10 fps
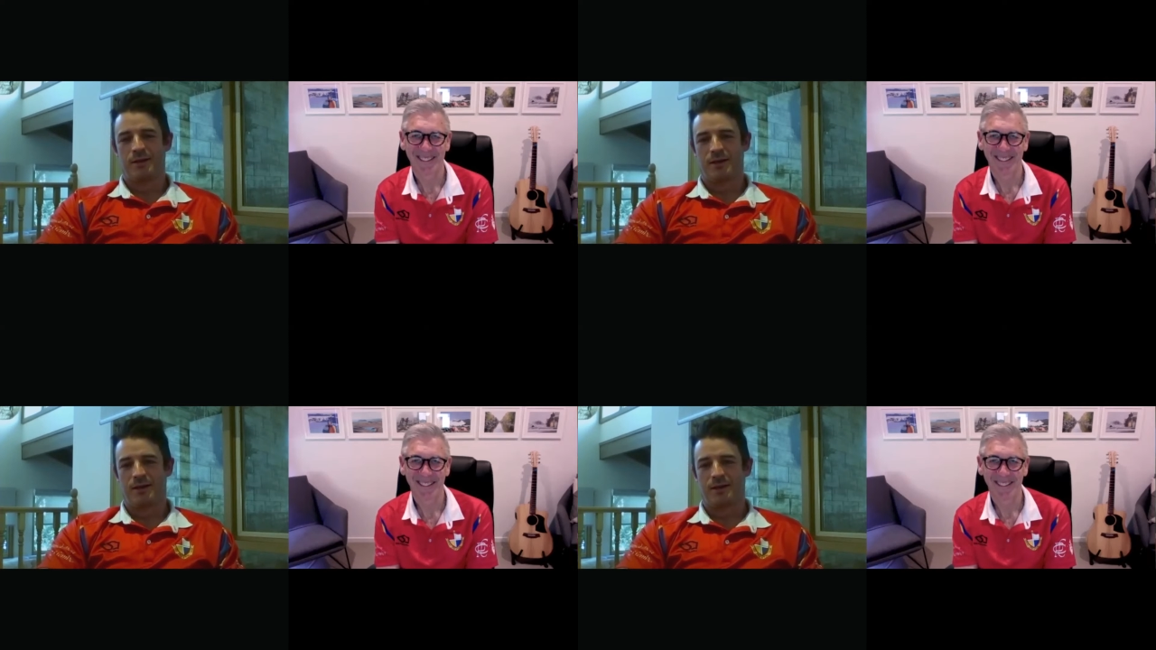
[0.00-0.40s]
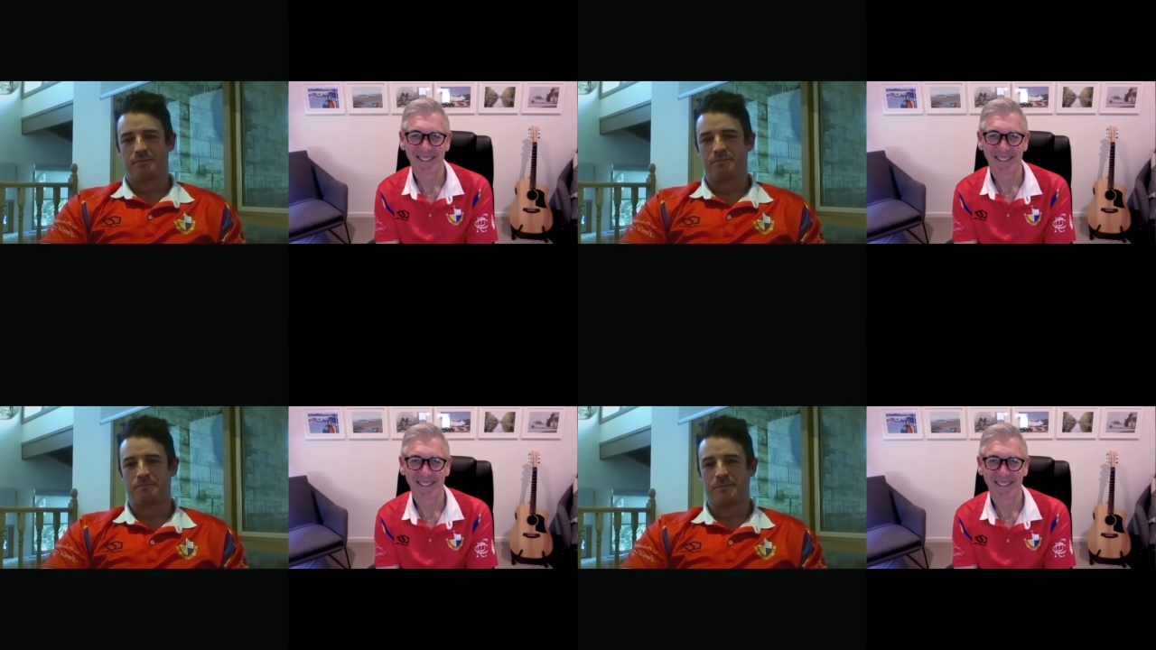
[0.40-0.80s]

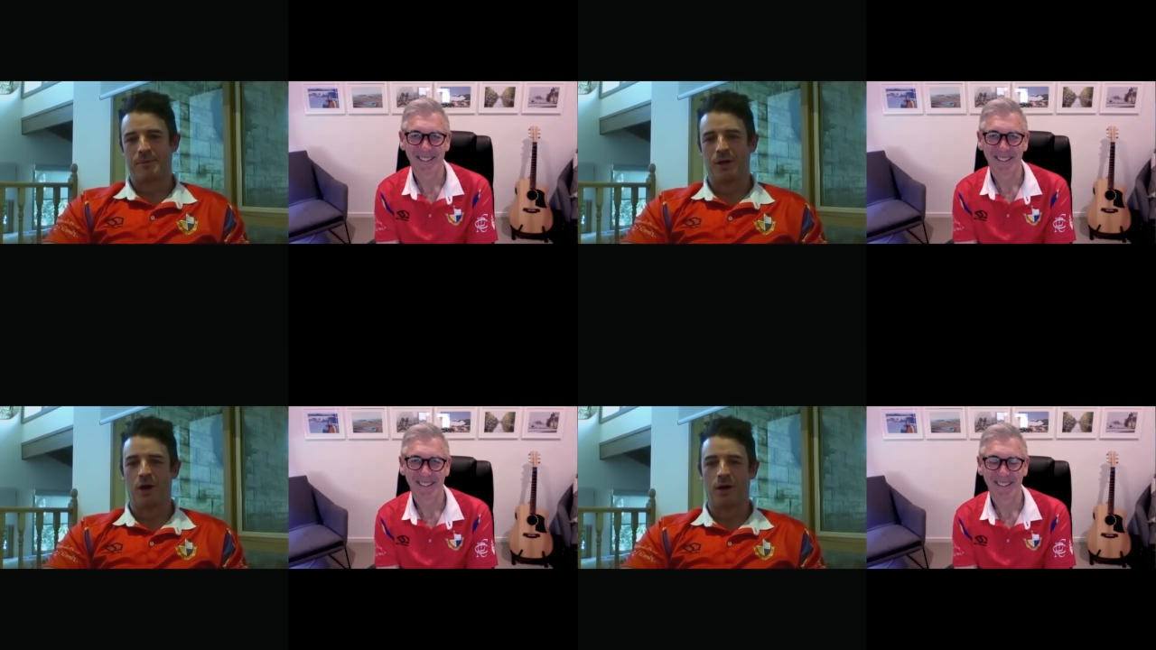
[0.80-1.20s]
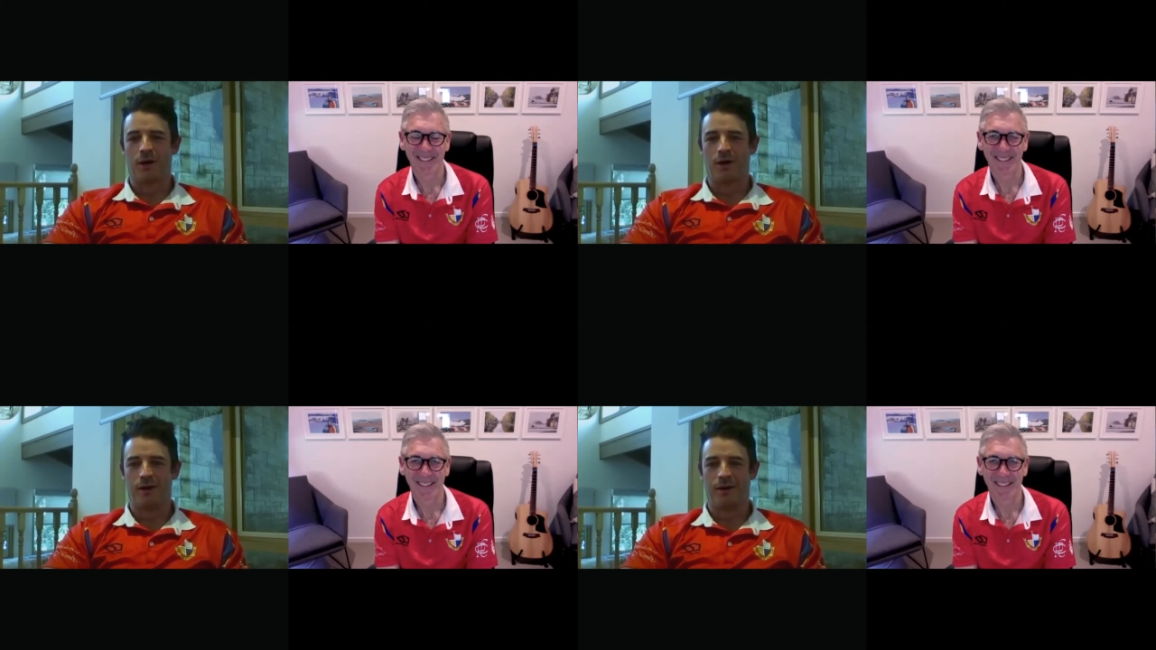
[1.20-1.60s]
Speaker 1: Um, I,
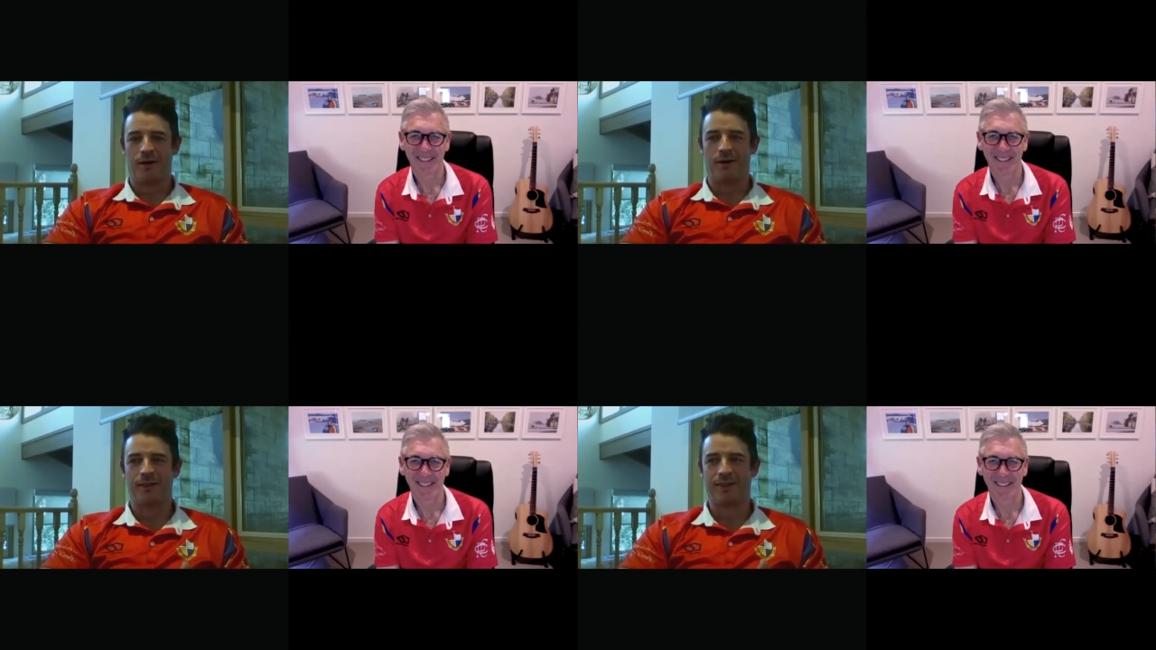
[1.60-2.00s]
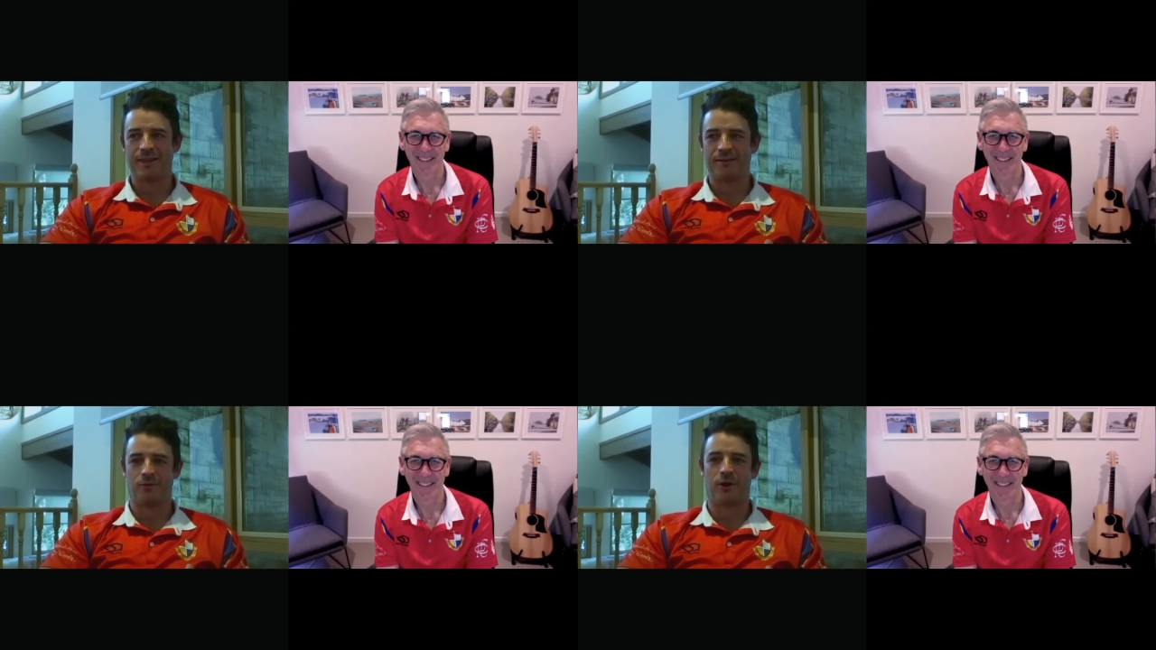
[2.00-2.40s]
I
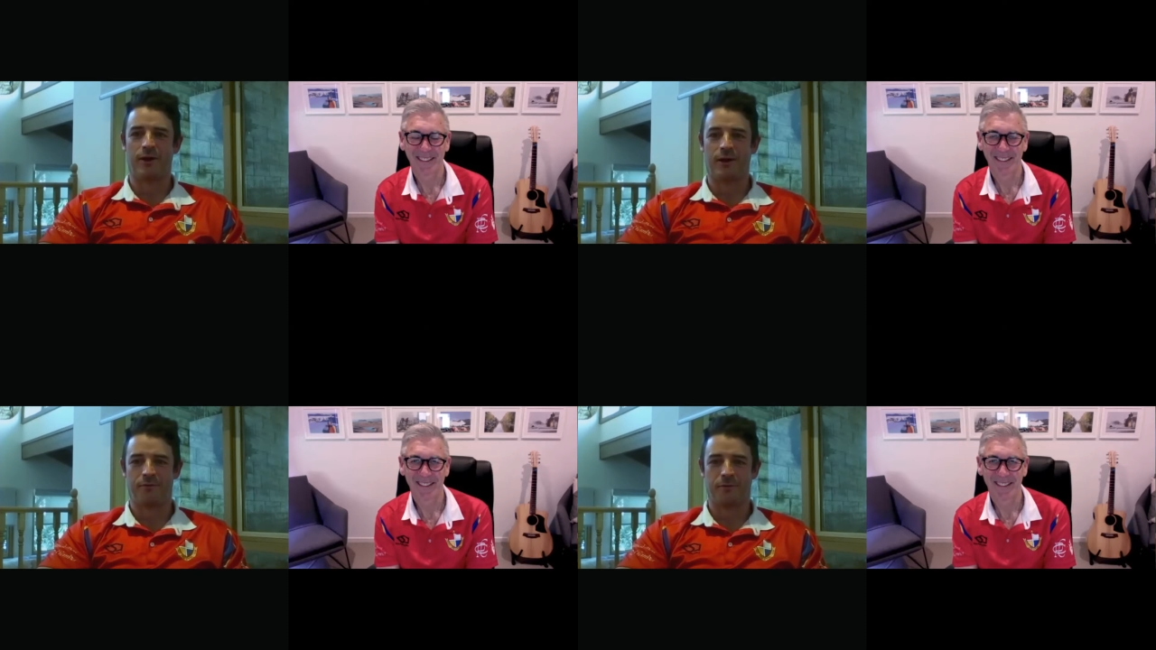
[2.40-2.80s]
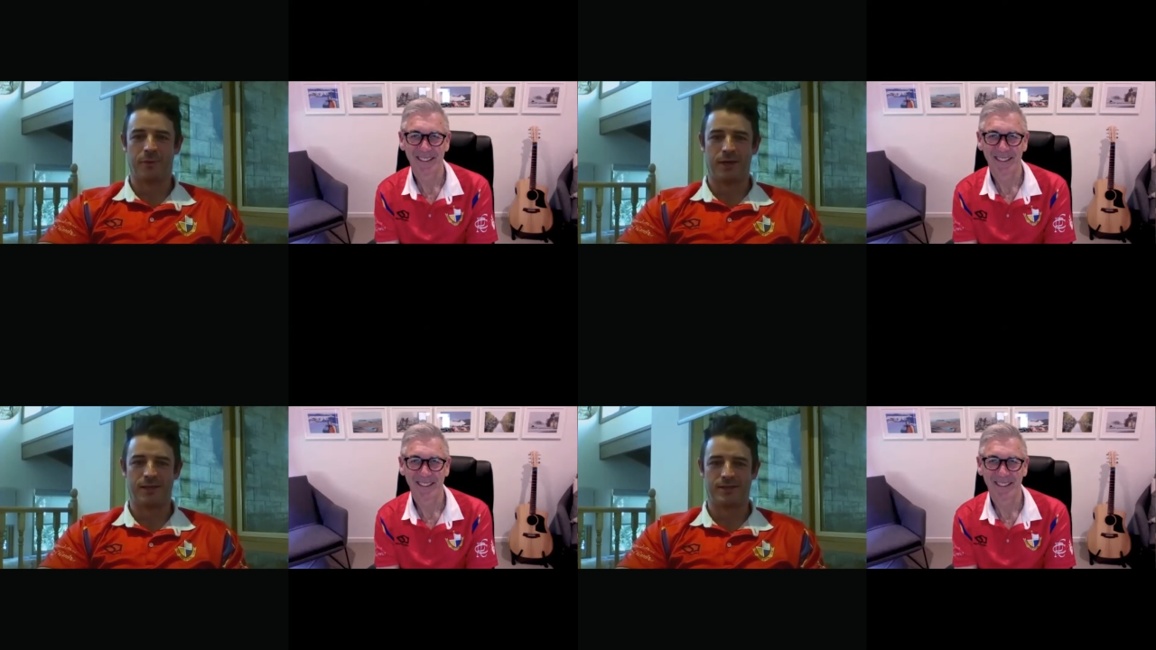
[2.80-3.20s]
think right now for me,